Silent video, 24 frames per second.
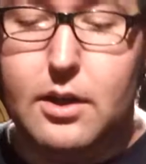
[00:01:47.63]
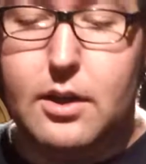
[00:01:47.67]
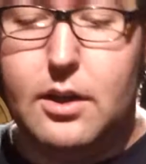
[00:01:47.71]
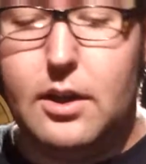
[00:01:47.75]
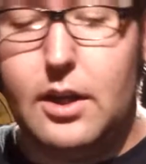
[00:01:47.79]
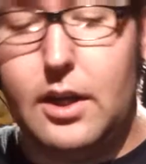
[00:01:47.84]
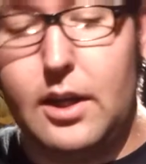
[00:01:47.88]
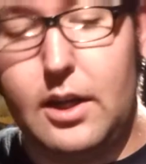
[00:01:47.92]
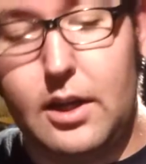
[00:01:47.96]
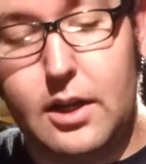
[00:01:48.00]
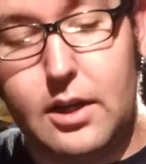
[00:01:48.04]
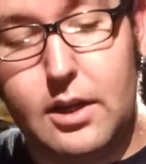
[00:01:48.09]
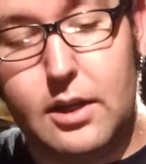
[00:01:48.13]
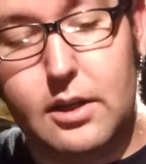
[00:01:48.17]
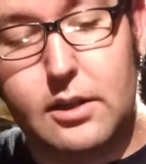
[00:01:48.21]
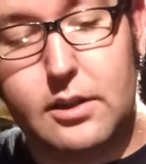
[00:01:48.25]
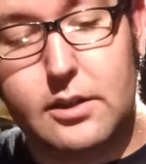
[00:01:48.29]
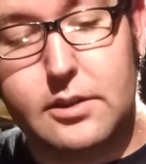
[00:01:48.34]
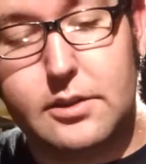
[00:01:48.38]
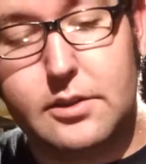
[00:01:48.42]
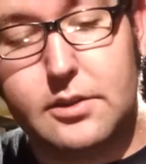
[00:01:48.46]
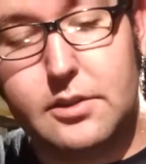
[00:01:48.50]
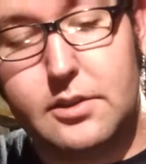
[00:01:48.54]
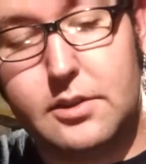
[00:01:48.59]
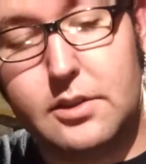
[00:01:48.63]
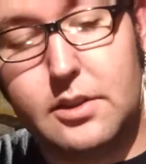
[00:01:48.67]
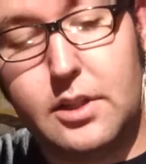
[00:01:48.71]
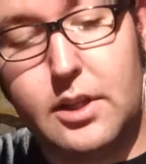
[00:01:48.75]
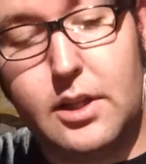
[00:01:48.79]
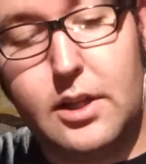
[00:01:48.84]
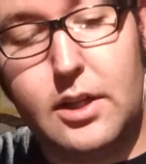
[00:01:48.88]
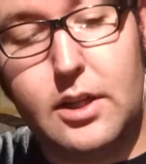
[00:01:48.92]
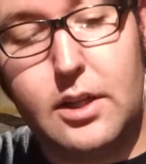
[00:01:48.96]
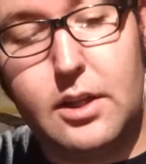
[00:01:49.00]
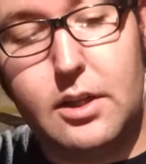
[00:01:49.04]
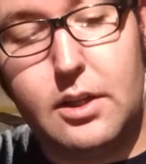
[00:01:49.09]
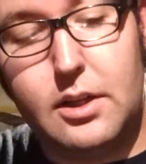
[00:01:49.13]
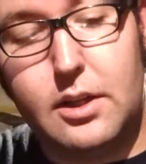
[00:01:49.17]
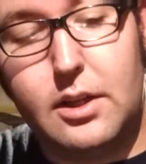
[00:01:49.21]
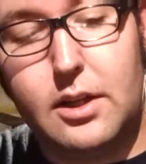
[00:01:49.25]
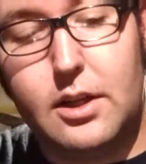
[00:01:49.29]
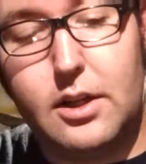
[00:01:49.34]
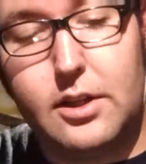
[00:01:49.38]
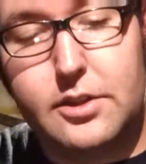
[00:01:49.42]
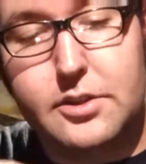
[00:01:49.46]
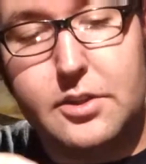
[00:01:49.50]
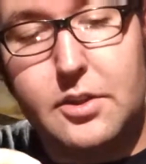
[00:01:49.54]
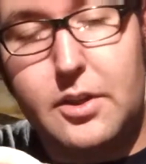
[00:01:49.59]
And let's see,
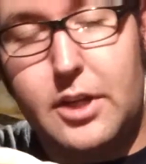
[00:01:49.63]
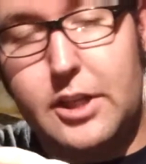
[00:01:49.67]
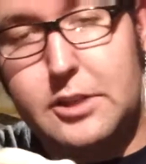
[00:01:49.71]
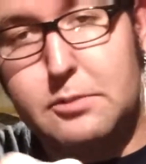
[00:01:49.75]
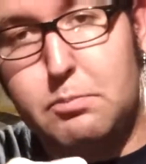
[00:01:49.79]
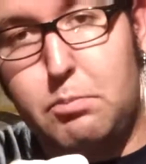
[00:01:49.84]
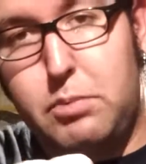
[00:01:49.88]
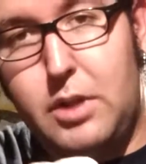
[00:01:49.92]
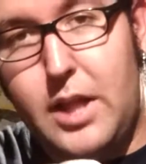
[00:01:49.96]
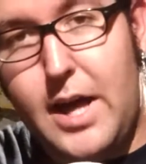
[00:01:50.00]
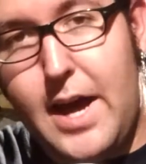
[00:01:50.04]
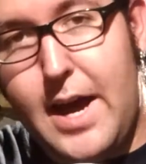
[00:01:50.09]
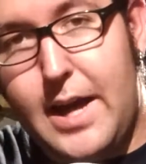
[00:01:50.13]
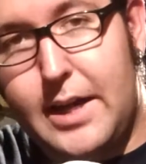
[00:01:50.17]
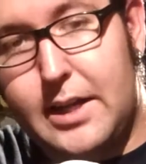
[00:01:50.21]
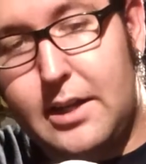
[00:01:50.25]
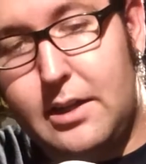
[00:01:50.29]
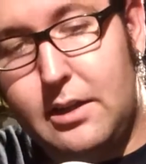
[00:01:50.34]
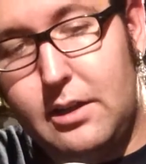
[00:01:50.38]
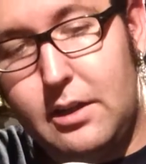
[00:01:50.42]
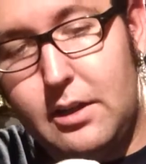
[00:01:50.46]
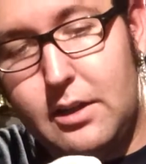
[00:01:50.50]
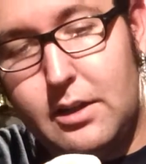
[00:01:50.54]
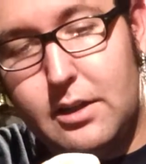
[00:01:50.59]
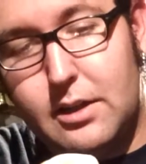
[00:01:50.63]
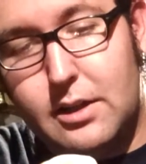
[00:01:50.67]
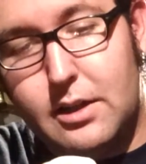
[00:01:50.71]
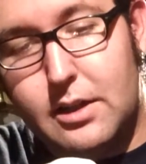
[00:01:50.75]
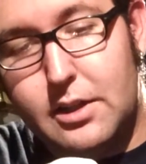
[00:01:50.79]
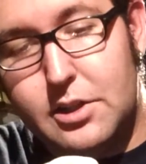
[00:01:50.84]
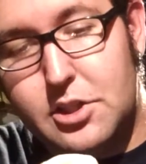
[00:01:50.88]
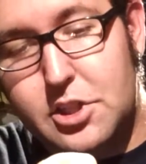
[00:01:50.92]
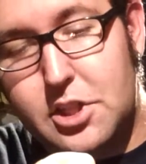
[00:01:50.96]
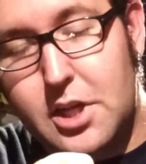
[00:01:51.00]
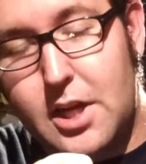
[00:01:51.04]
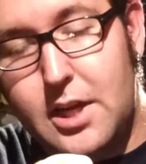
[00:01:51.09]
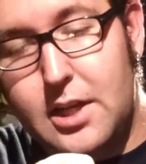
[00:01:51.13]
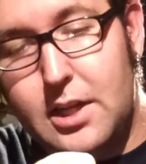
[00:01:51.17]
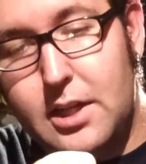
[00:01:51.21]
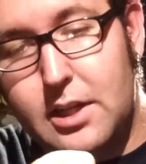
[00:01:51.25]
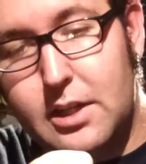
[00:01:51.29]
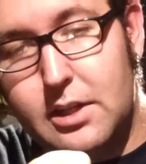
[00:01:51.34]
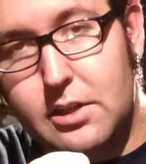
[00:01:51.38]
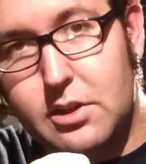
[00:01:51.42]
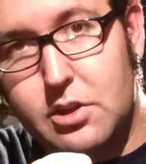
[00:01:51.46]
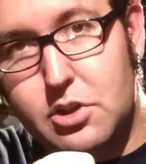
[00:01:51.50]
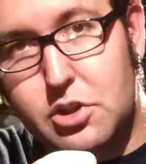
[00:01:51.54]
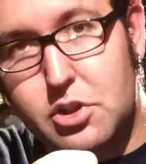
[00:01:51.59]
he also has black
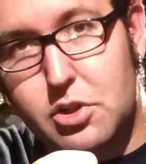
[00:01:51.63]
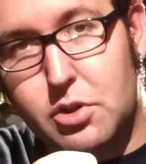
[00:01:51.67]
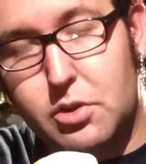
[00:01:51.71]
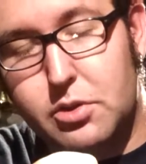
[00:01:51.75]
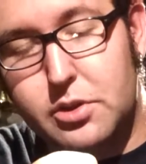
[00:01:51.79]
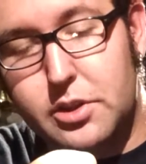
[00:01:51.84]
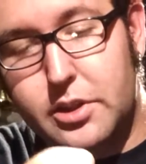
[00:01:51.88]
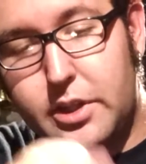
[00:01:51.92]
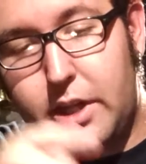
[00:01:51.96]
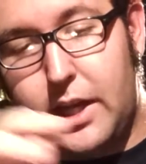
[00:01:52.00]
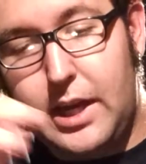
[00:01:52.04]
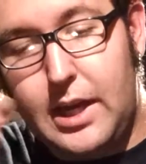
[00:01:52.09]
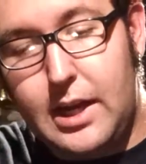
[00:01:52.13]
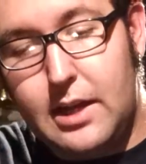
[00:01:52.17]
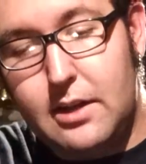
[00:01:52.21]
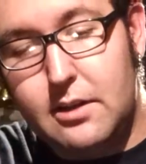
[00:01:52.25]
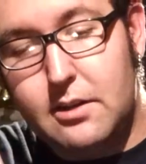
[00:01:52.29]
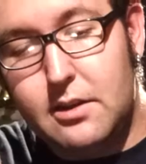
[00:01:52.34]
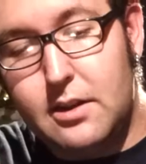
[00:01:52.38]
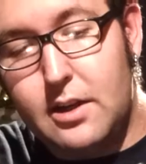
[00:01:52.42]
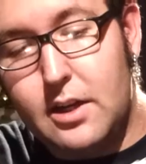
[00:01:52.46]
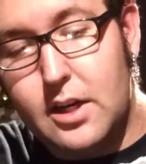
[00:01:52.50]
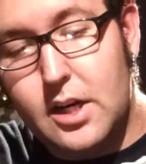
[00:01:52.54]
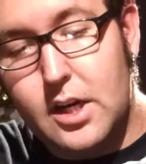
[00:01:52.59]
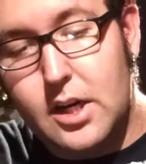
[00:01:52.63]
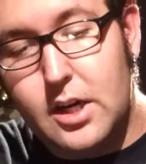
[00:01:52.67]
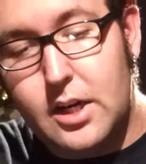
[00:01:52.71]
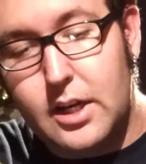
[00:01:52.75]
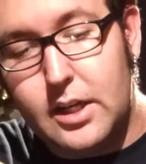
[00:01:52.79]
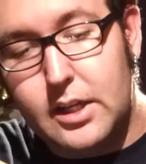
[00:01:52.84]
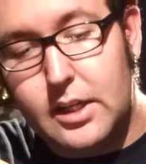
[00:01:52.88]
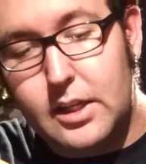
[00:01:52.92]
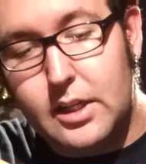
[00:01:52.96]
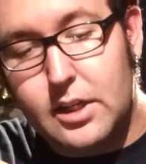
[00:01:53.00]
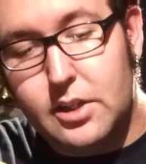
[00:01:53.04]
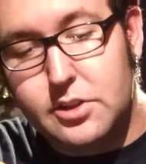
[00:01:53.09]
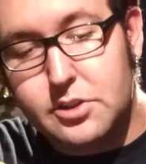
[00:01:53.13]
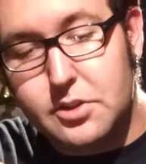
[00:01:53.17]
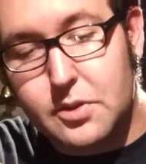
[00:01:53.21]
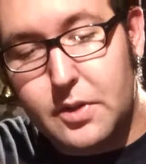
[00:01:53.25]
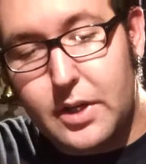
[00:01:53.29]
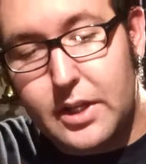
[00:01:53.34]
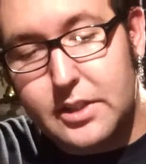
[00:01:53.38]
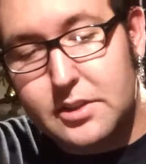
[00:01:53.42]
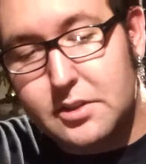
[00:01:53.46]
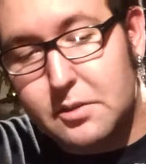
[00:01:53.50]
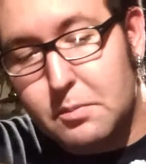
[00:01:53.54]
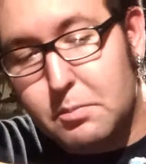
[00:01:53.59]
shading in the shoulder cannon there, and he also
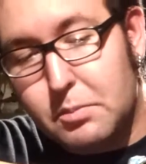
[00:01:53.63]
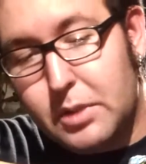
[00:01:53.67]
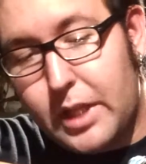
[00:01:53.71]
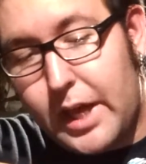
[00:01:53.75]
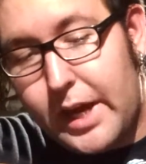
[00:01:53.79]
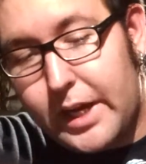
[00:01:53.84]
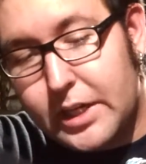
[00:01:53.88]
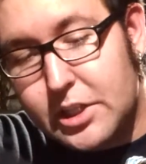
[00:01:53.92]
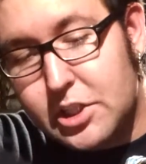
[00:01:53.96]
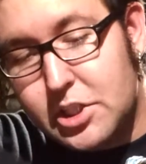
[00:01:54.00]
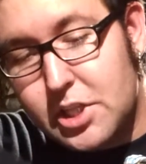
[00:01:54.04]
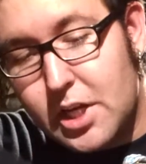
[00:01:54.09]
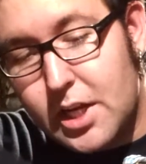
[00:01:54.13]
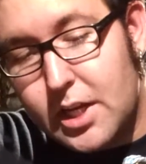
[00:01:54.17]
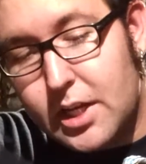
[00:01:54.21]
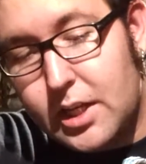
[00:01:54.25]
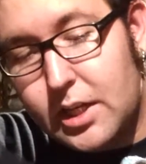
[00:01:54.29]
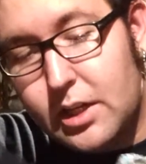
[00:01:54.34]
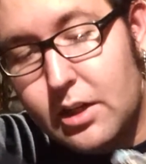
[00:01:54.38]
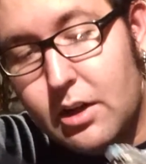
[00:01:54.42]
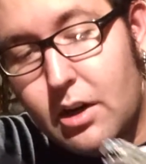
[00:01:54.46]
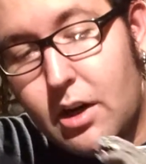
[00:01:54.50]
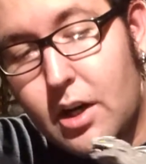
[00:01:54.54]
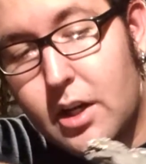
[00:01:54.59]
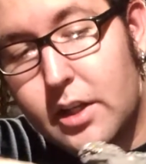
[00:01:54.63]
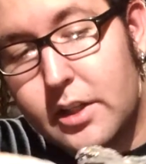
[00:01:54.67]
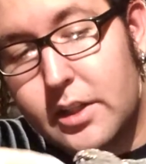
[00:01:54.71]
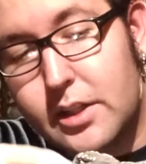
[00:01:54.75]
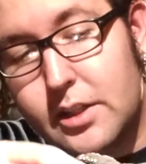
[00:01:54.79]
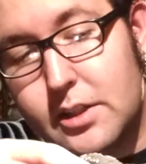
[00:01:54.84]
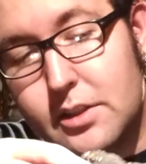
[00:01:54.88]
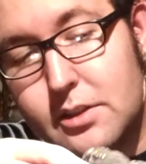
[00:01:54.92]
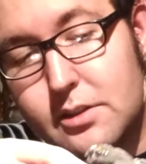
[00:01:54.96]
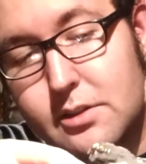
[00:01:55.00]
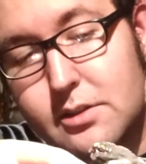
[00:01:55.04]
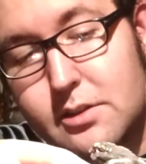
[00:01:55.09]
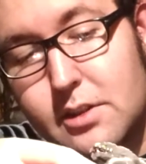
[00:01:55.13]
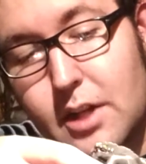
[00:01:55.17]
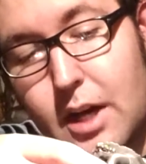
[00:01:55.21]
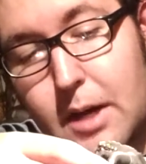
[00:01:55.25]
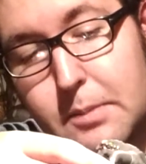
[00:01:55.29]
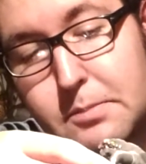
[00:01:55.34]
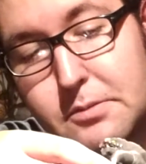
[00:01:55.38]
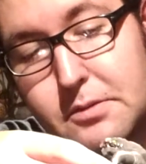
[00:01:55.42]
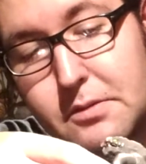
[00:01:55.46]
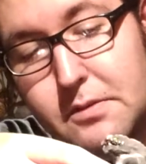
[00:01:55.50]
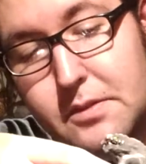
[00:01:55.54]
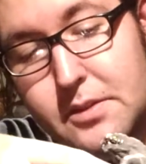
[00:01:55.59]
has some black shading on his
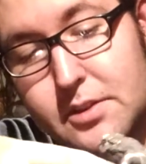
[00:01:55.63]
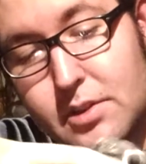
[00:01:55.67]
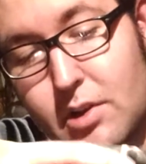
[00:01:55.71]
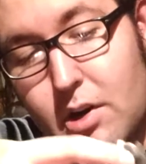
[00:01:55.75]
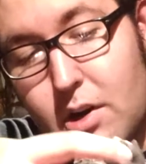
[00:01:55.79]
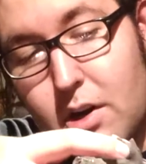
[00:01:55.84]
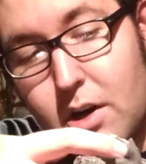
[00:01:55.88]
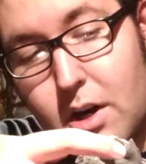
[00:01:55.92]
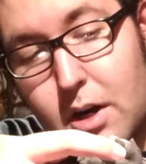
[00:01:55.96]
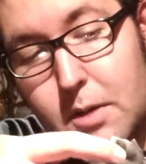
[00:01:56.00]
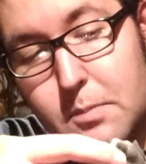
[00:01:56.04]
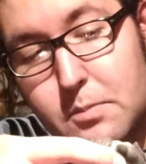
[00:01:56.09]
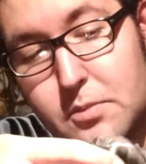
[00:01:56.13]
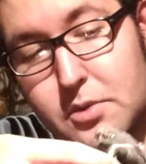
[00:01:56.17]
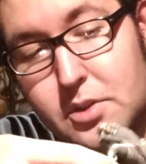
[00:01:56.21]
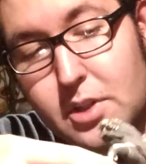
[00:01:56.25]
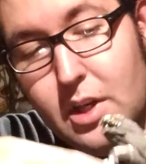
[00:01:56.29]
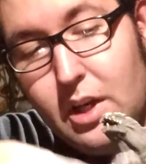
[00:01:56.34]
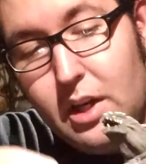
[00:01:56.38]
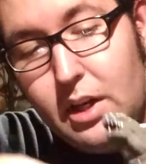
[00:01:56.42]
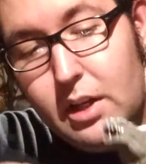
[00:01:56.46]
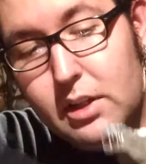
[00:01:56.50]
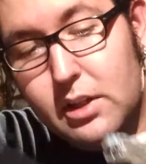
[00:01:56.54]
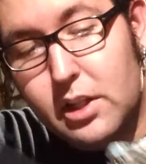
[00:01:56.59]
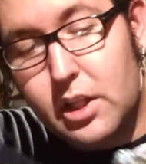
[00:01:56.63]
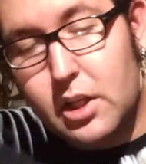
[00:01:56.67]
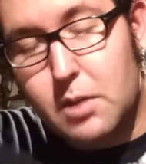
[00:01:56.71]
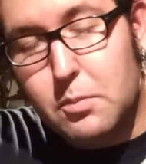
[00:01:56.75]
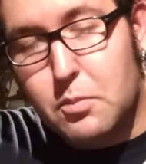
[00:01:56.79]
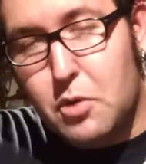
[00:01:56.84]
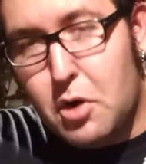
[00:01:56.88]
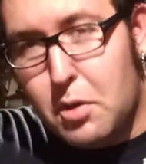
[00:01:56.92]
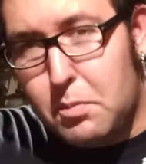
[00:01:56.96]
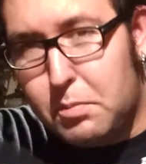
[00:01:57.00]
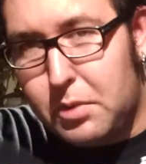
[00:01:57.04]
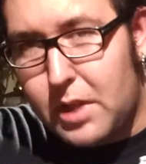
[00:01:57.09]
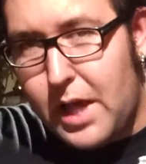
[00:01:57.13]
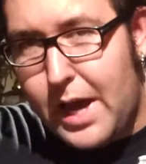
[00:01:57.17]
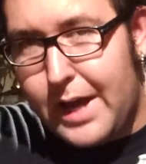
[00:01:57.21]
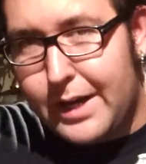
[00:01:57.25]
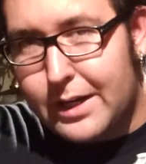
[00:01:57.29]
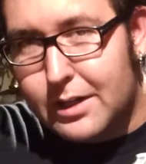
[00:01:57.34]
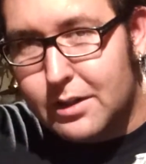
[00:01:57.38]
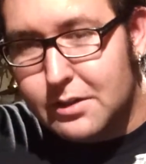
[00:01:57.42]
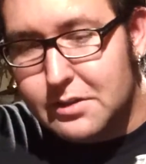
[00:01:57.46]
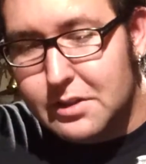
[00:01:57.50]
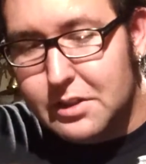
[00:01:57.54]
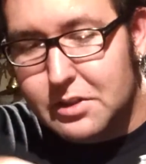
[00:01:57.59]
tops of his arms. A little more
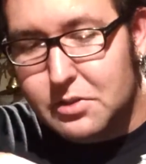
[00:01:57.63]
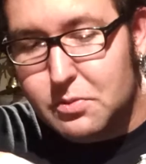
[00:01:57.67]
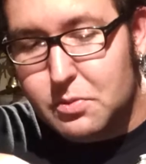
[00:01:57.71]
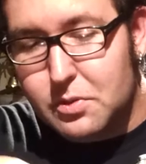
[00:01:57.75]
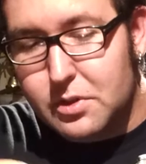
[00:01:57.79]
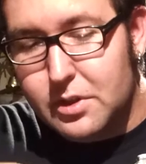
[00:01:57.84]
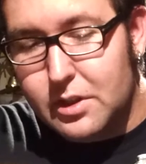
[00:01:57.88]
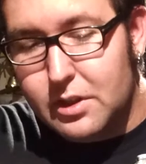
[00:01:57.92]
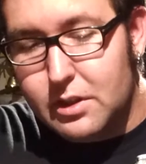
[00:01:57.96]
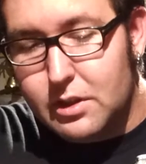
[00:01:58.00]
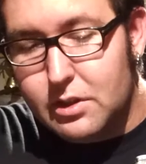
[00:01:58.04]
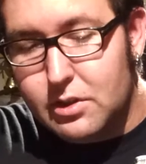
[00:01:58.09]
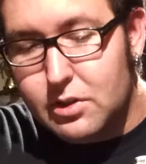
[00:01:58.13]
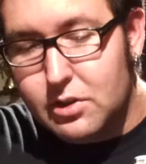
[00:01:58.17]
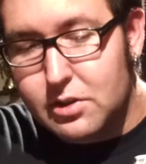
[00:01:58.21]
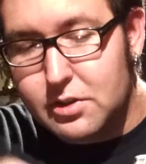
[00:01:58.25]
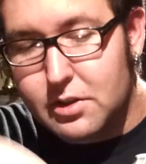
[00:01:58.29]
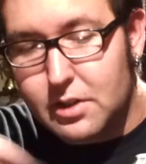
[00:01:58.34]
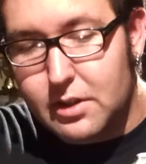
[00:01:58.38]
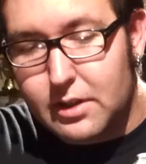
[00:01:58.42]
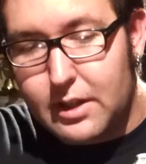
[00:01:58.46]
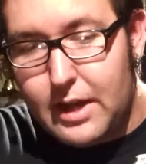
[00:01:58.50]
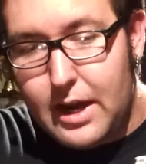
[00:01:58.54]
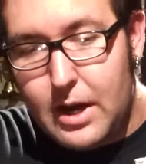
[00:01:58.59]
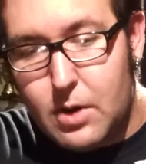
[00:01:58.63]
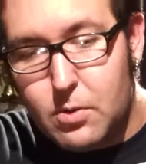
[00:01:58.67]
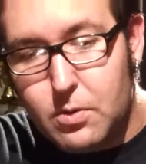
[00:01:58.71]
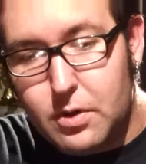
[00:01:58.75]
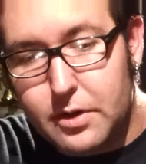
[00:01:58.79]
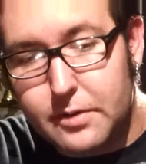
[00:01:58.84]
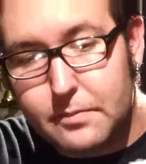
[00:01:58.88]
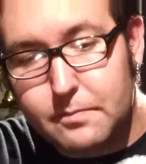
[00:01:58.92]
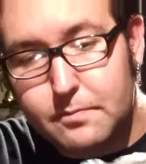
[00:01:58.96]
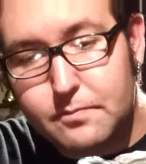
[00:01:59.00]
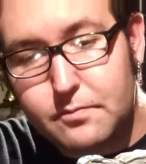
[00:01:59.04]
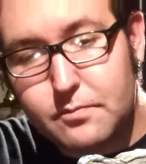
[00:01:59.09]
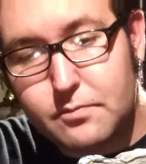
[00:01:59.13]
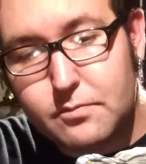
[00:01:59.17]
black on this one than there is on that one.